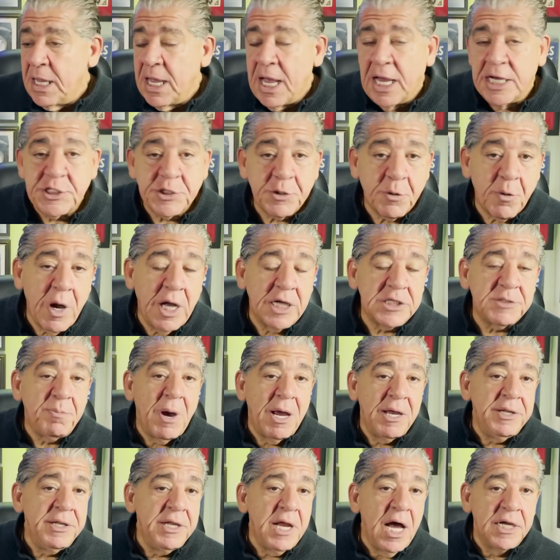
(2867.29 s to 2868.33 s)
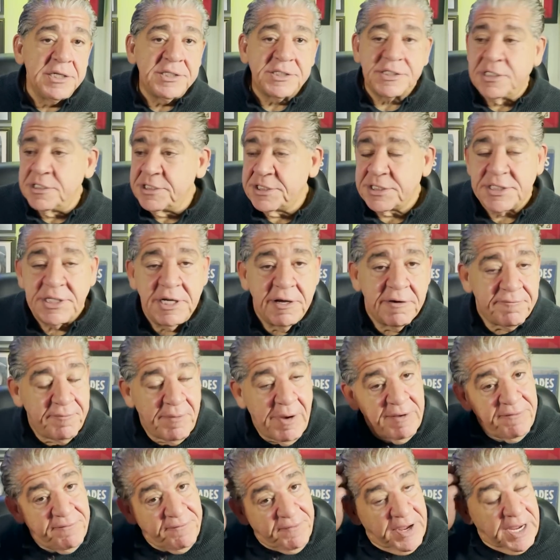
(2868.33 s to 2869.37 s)
I scratch my nuts and sniff
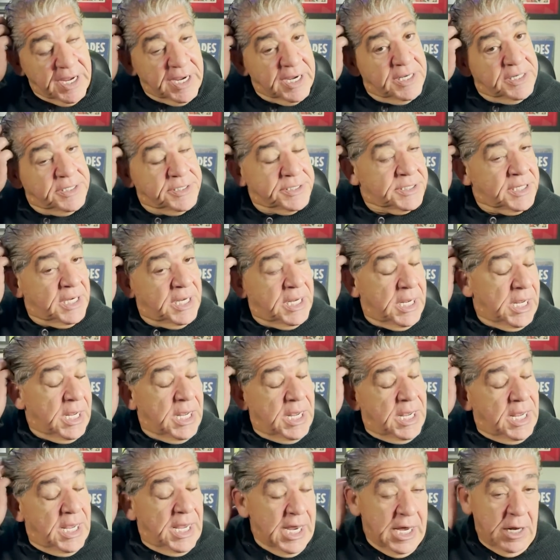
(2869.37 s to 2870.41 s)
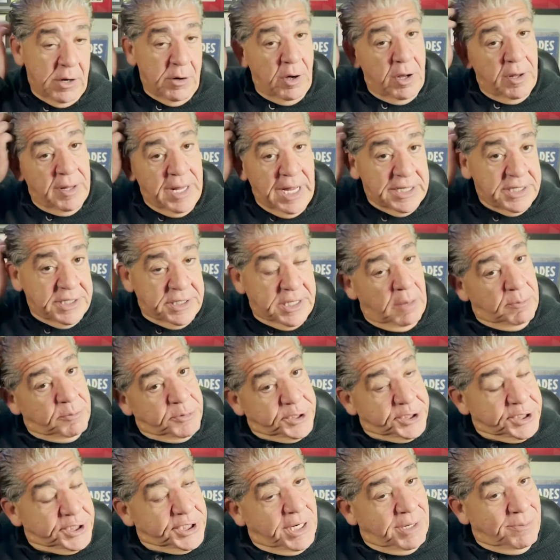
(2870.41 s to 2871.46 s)
my fingers and all that dumb
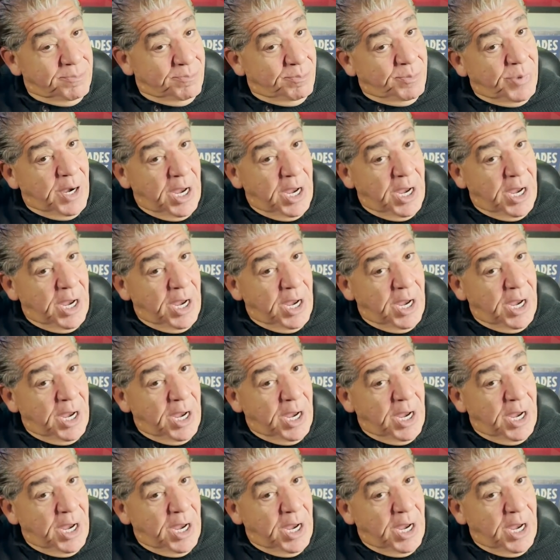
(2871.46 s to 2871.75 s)
shit.